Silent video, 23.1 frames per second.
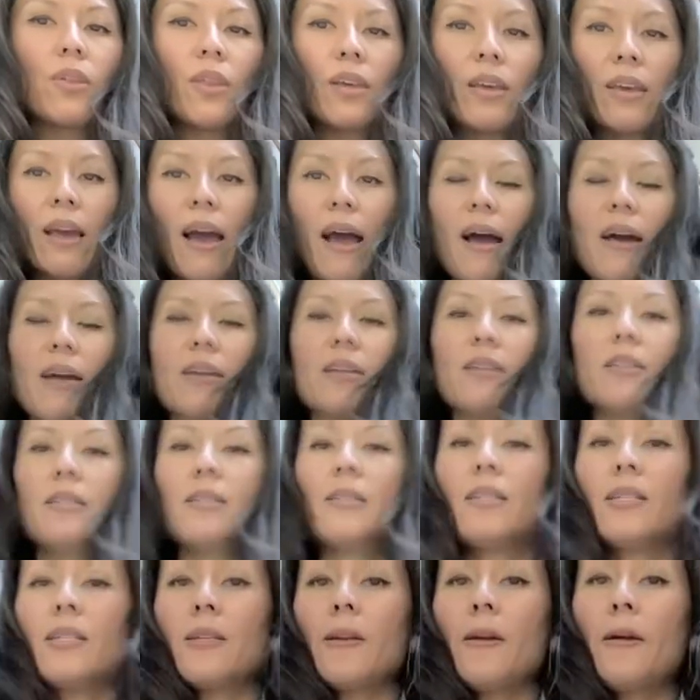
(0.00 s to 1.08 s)
the cat
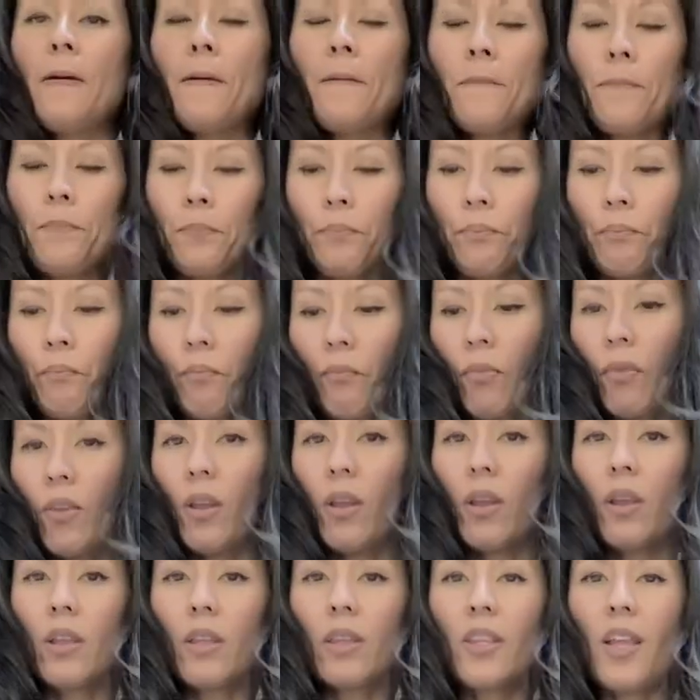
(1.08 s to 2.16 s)
is
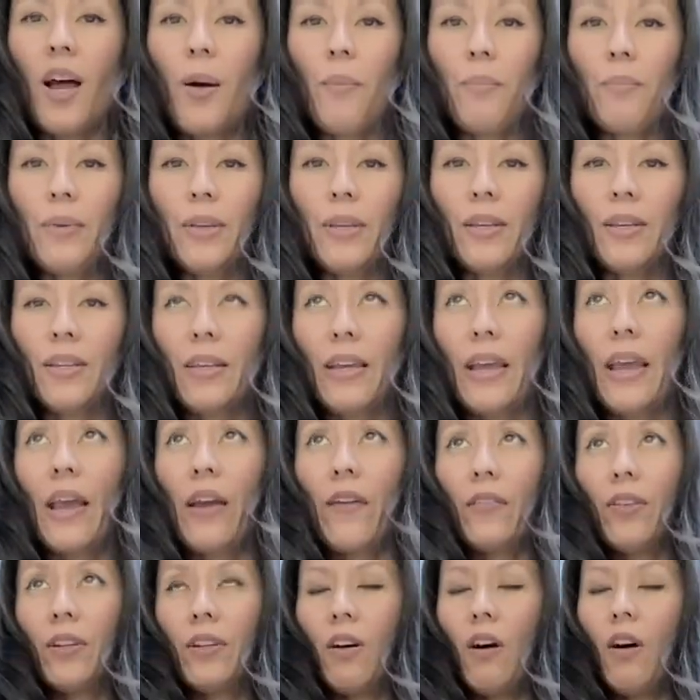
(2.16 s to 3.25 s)
not being
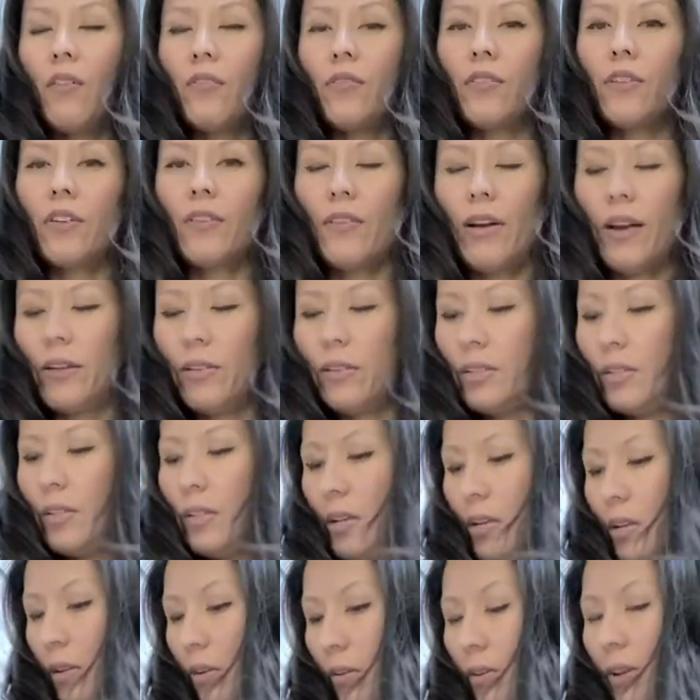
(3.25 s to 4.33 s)
carried off the ground,
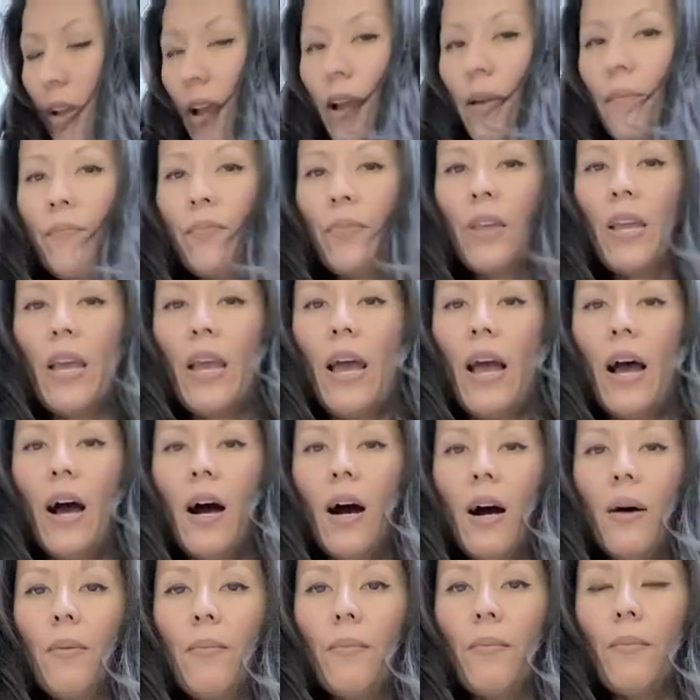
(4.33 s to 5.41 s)
okay?
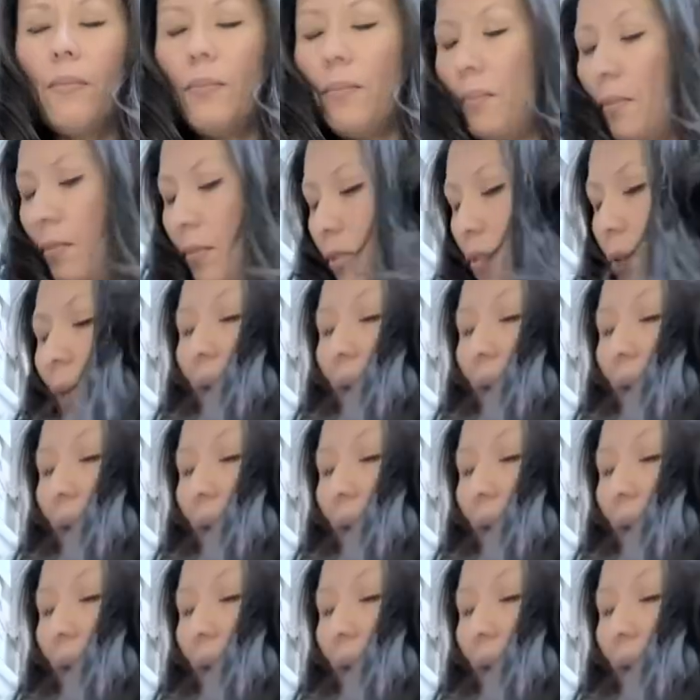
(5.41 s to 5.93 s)
So